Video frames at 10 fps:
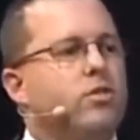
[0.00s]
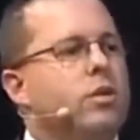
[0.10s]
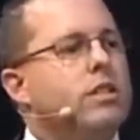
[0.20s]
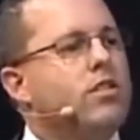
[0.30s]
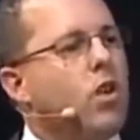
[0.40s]
the
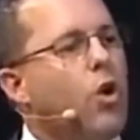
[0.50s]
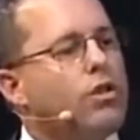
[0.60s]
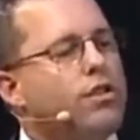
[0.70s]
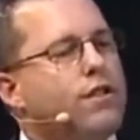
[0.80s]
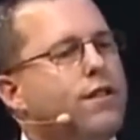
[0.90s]

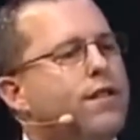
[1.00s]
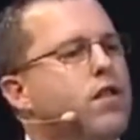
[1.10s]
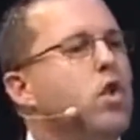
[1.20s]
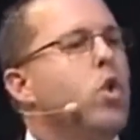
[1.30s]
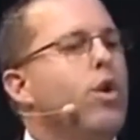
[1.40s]
results
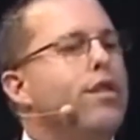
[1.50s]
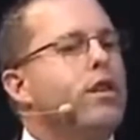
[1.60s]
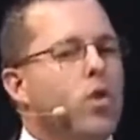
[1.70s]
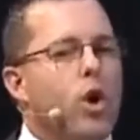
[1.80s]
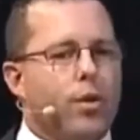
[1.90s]
fuel
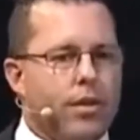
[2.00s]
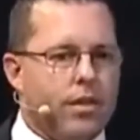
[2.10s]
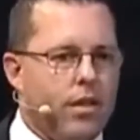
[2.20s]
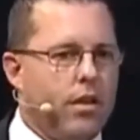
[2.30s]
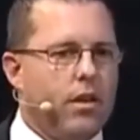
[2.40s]
the
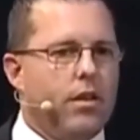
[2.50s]
growth.